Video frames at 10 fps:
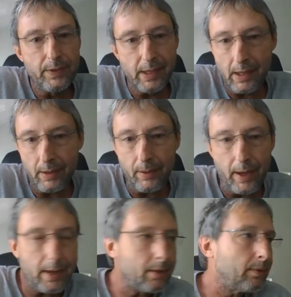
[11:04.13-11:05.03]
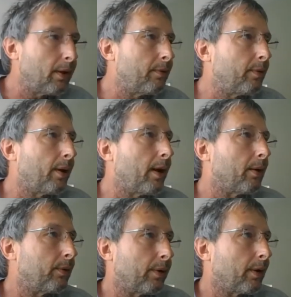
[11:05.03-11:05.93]
Now, I don't live way
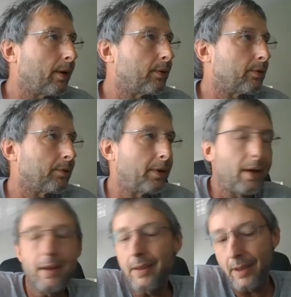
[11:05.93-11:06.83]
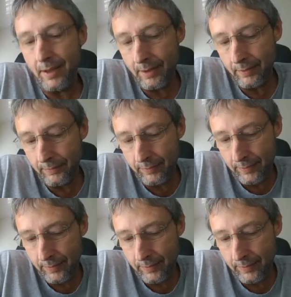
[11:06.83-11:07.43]
out in the country. I have